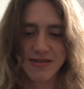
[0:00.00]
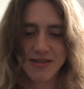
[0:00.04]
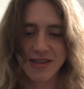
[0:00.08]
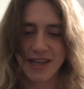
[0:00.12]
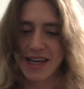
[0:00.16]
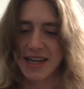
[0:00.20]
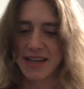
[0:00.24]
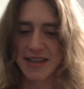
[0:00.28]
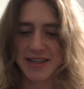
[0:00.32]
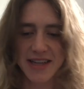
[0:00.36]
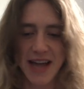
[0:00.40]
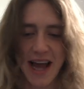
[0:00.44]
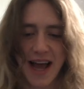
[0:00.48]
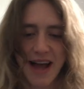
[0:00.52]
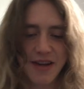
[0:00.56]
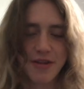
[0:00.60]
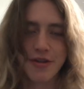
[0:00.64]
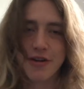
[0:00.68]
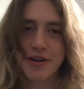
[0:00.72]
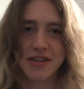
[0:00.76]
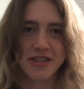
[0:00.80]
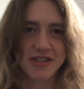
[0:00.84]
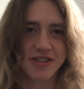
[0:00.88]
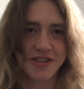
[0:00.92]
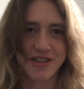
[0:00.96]

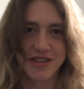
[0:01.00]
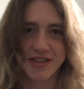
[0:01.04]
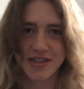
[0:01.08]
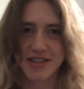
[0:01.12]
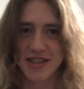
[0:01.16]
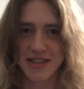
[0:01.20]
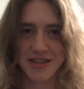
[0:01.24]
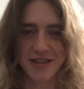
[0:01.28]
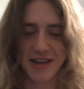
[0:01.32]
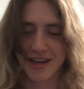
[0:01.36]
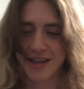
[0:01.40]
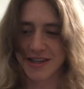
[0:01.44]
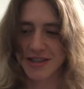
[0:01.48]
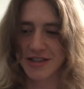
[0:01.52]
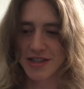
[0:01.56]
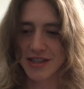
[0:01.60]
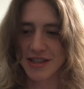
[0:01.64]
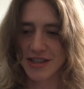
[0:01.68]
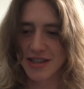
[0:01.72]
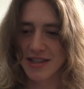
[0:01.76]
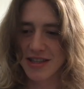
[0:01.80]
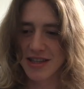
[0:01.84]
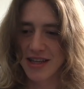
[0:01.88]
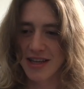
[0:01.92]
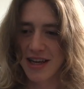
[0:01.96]
intelligence and, like,
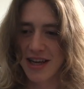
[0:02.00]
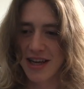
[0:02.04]
just